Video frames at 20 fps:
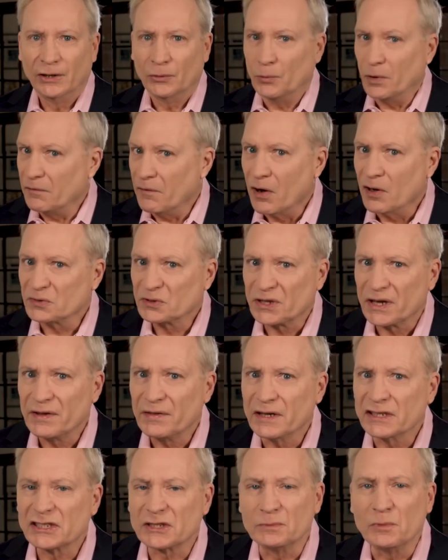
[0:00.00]
We've all seen
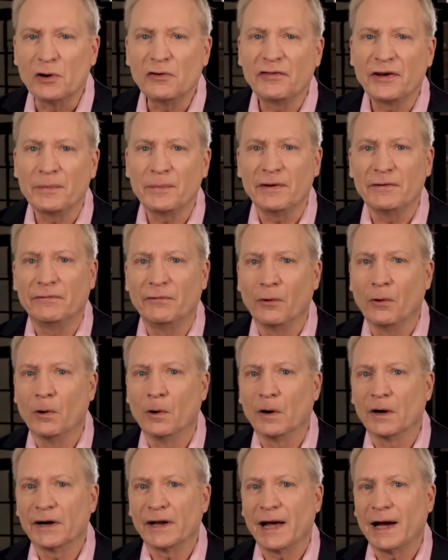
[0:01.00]
this movie
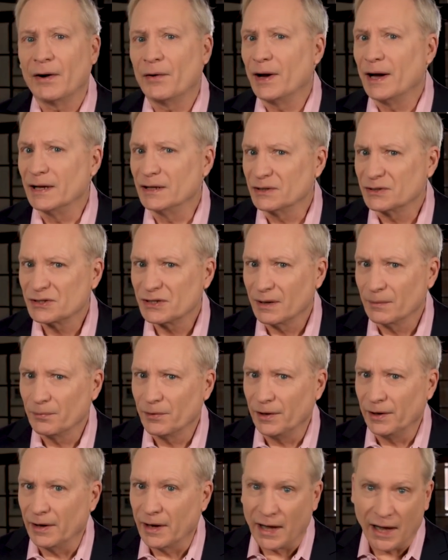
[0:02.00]
before. Now has
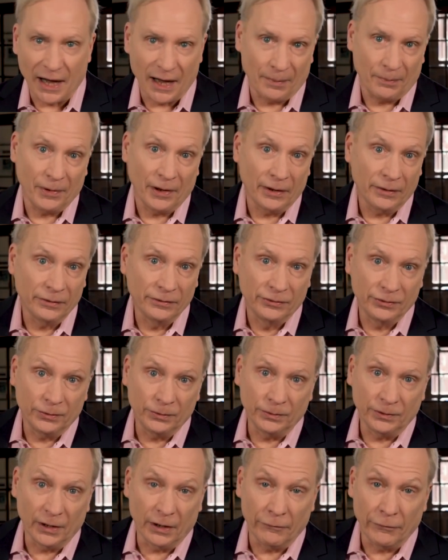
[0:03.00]
something happened
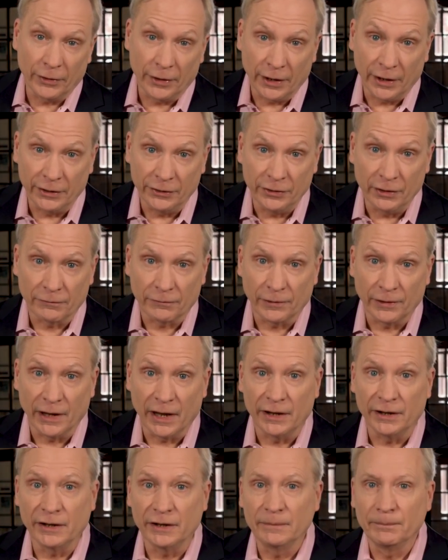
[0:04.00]
to give it a different
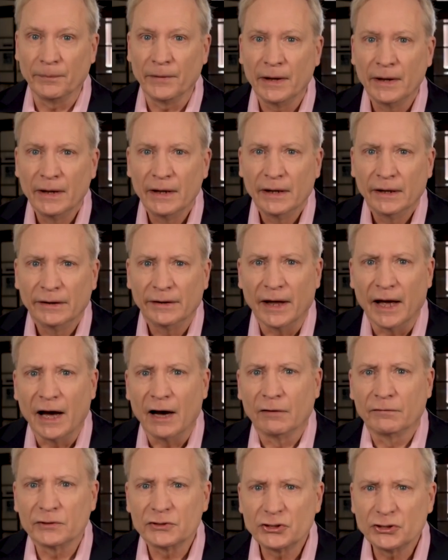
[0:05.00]
ending?
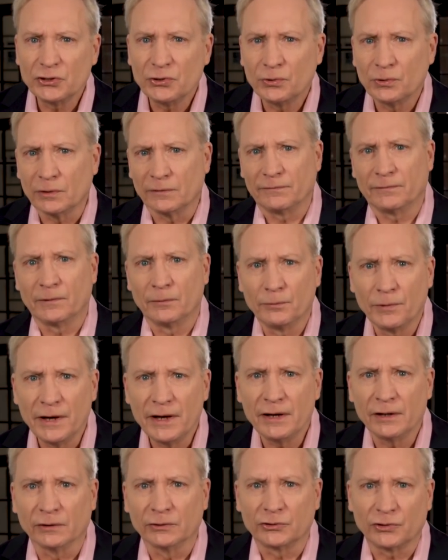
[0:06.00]
Now for sure, for
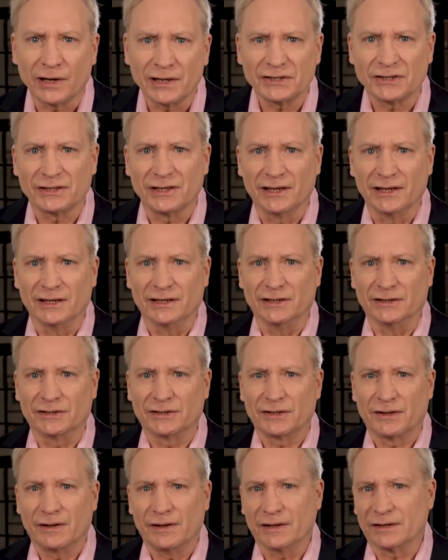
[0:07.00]
real, trust
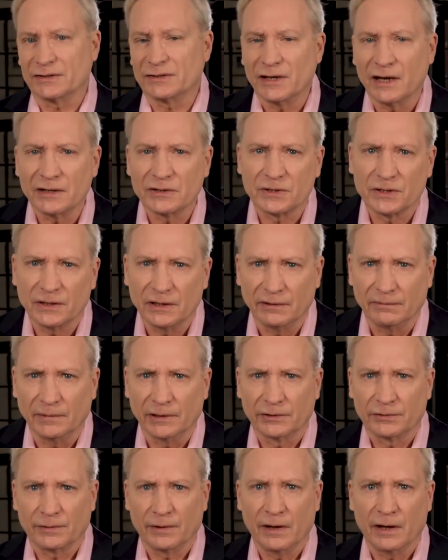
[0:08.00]
us, the extension of
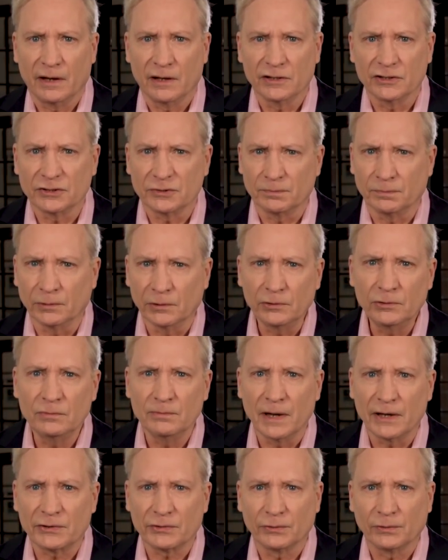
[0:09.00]
Montreal's Blue
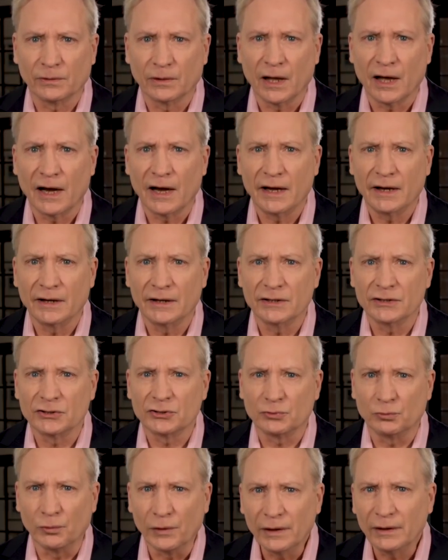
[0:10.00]
Metro line
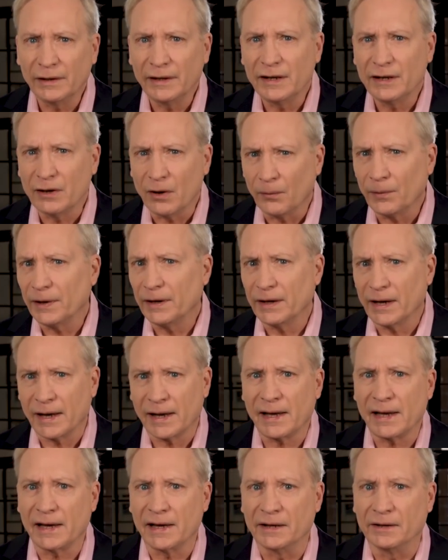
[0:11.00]
is really going
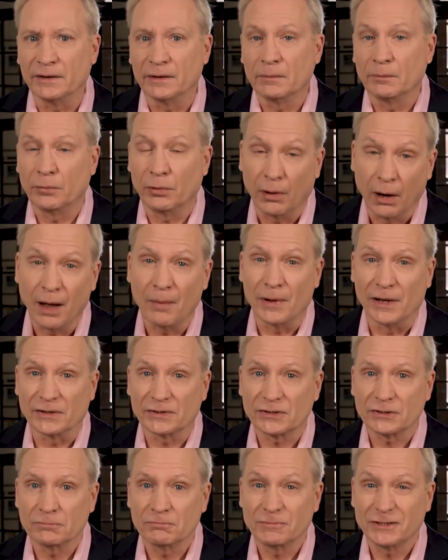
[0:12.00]
ahead.
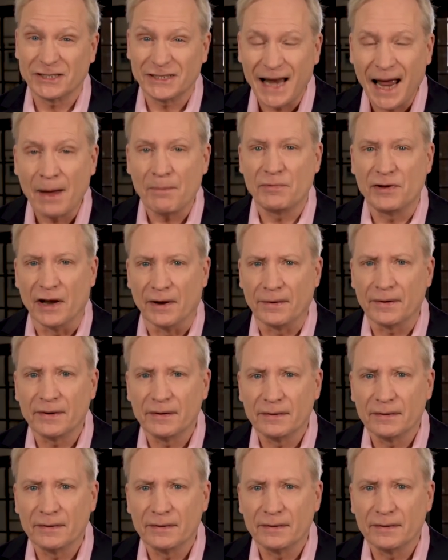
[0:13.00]
Promise stamped it.